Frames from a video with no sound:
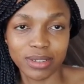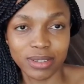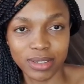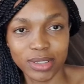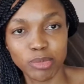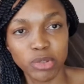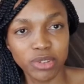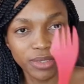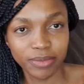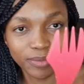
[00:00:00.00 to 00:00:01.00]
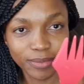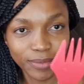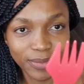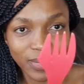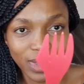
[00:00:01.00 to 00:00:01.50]
Spoon.
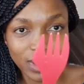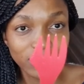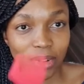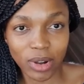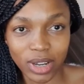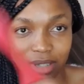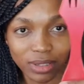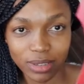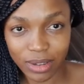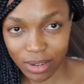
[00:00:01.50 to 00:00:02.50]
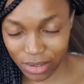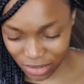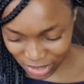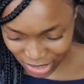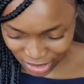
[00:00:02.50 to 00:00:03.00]
Fork, all you
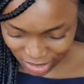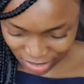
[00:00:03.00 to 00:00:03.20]
need.